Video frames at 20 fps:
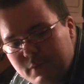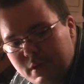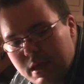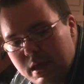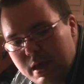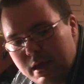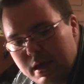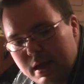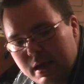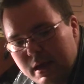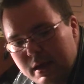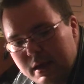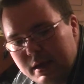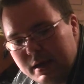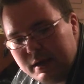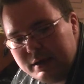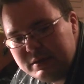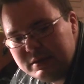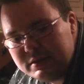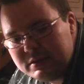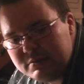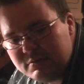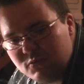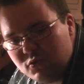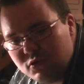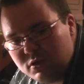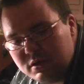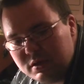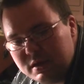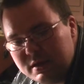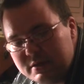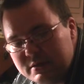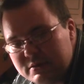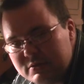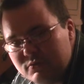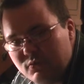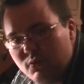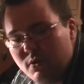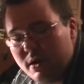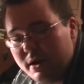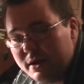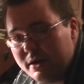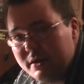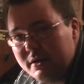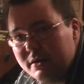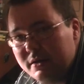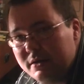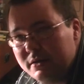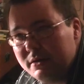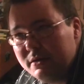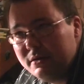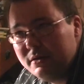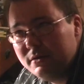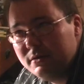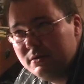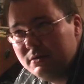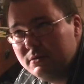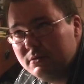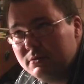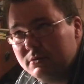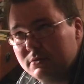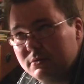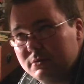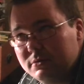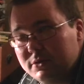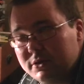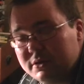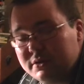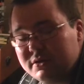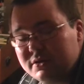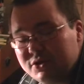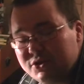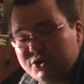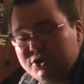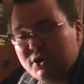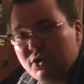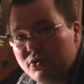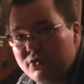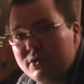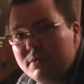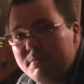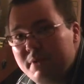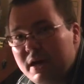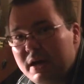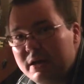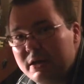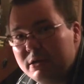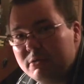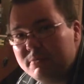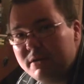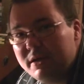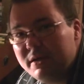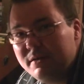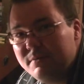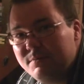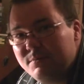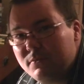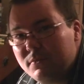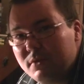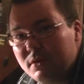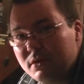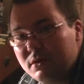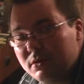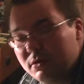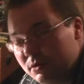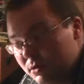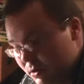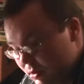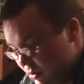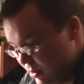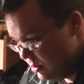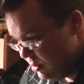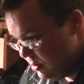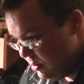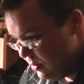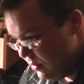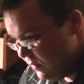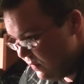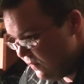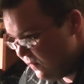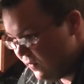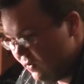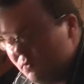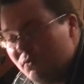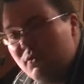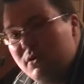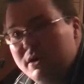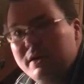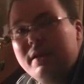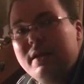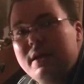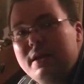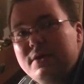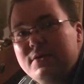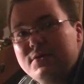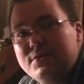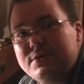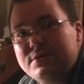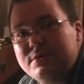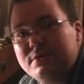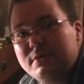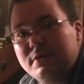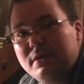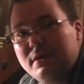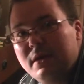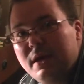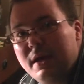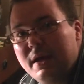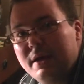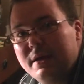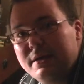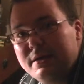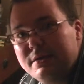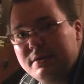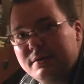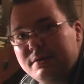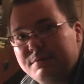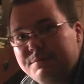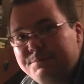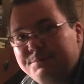I just more or less wanted just to show the monument for what it is. And,